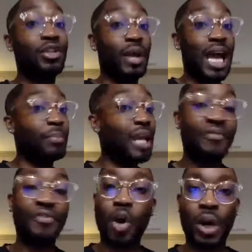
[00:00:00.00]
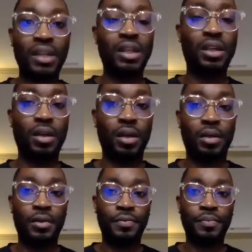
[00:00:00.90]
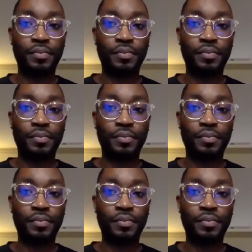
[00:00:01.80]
What makes you happy? I have no idea.